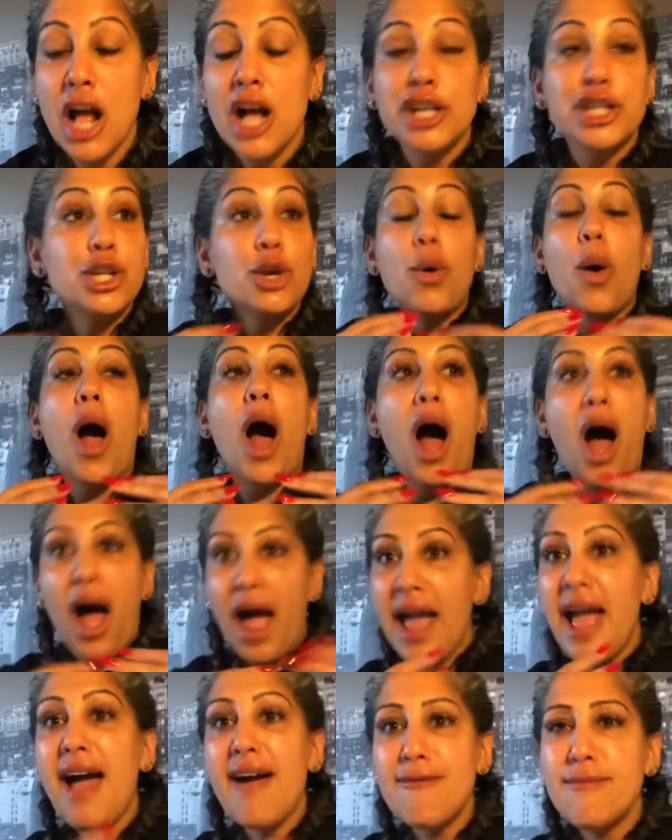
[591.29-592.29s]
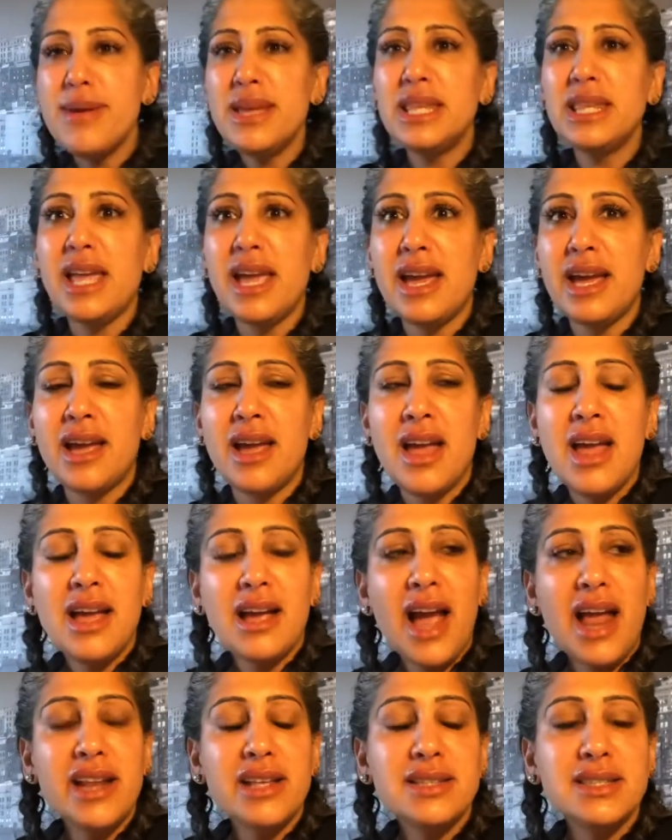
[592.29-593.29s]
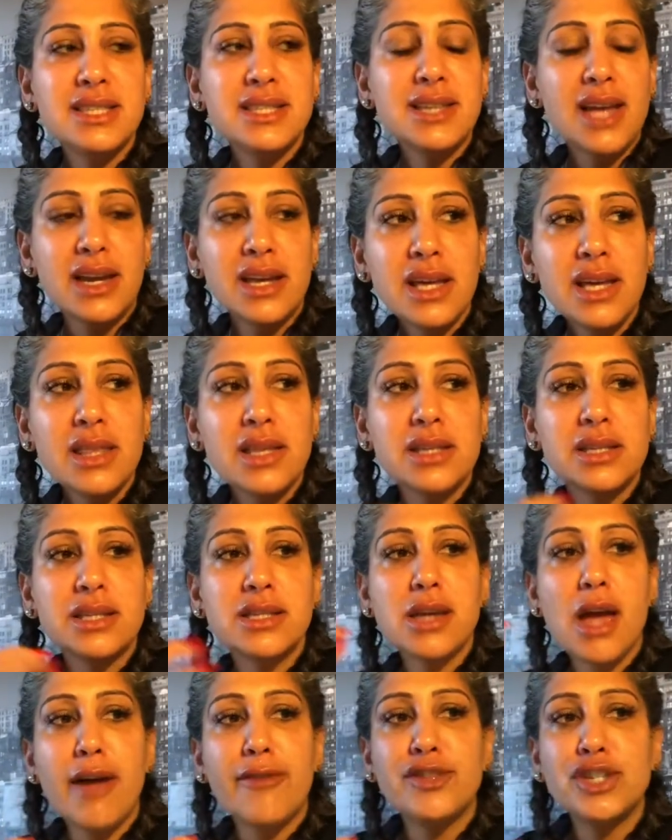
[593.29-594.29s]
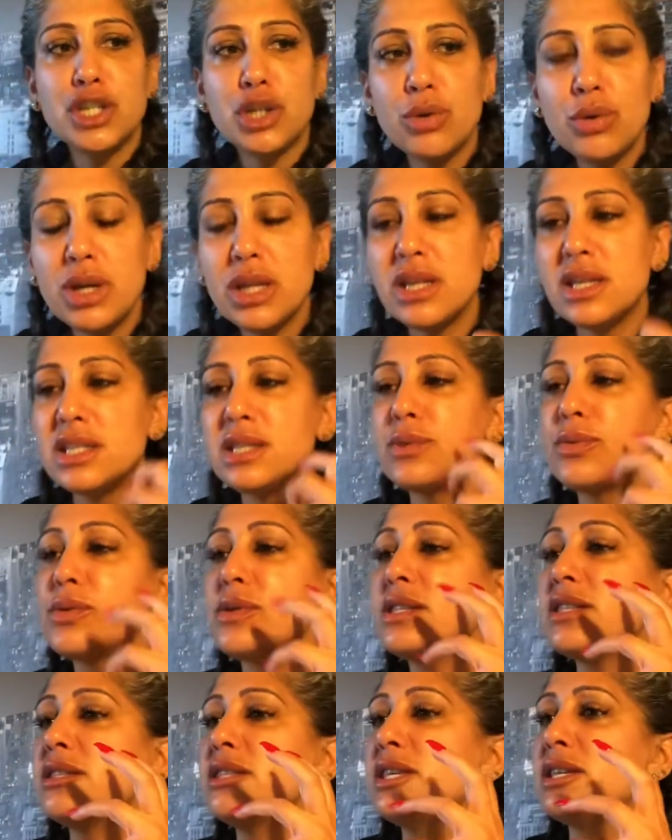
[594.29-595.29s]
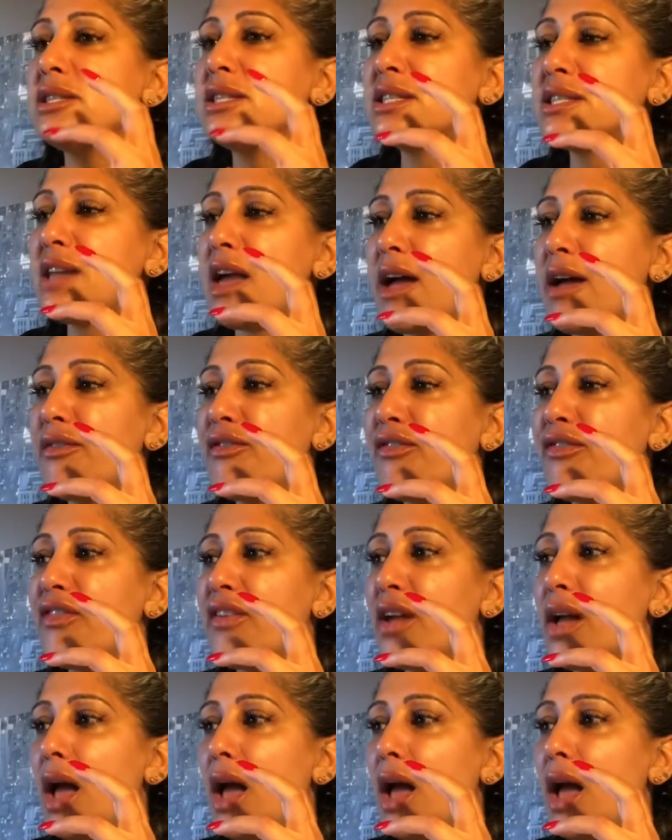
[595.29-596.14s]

So I have been like kind of studying this stuff, doing this stuff,